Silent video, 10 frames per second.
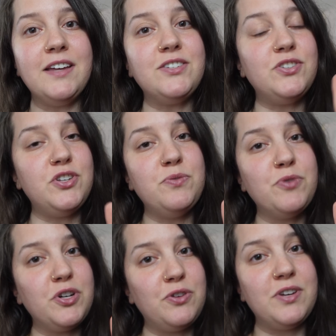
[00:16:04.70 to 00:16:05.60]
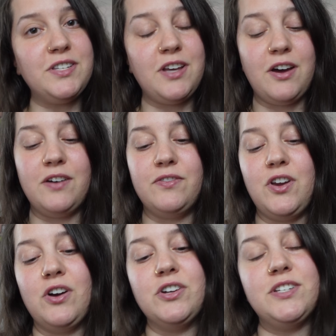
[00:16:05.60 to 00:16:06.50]
is 2 more units of
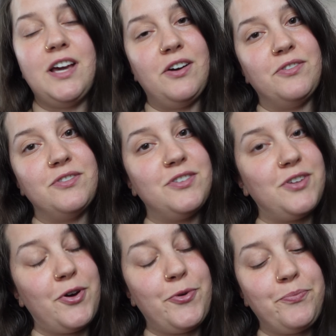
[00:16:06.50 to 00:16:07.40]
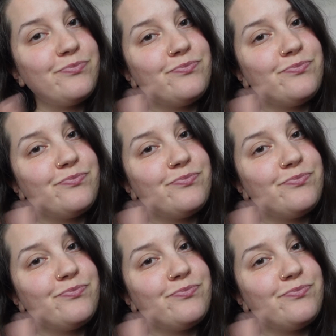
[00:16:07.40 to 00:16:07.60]
yarn down, so